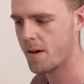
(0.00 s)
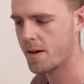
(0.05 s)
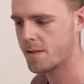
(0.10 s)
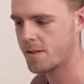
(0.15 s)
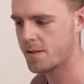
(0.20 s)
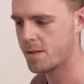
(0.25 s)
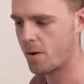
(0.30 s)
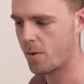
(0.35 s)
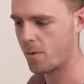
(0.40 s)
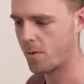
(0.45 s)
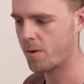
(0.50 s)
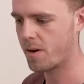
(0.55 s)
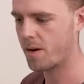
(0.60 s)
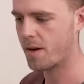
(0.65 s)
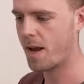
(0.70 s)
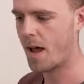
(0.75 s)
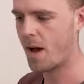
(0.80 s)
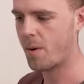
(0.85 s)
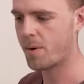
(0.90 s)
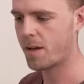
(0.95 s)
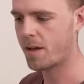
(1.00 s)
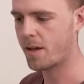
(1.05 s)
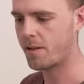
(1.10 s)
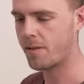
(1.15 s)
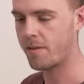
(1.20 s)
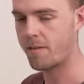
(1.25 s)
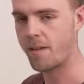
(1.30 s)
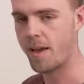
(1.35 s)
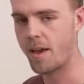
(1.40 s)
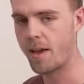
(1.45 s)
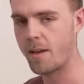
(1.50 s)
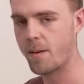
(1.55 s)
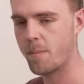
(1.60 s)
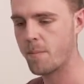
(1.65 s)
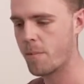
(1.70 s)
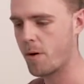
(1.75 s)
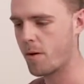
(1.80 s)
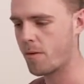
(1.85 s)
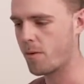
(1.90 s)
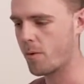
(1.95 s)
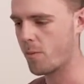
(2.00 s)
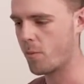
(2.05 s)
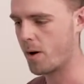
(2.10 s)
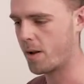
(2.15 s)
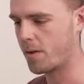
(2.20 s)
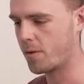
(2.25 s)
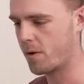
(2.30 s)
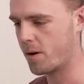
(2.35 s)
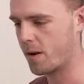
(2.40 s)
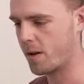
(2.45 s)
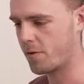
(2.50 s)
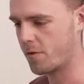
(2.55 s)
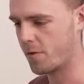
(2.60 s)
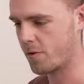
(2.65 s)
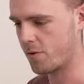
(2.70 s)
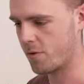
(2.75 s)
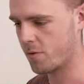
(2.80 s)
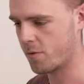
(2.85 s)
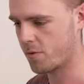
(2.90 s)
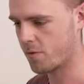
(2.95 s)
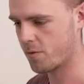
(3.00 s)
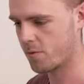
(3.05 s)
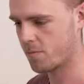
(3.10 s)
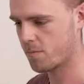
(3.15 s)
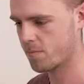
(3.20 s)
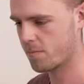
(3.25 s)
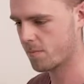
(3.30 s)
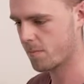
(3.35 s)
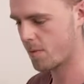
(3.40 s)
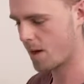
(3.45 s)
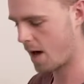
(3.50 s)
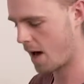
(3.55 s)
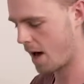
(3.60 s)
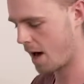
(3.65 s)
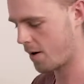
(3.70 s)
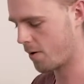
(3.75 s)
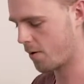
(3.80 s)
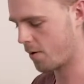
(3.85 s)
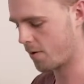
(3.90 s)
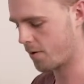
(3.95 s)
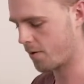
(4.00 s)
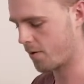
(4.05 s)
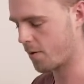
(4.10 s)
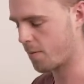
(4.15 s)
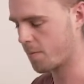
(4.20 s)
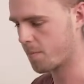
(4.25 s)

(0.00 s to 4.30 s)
So now we can say person1.introduce and also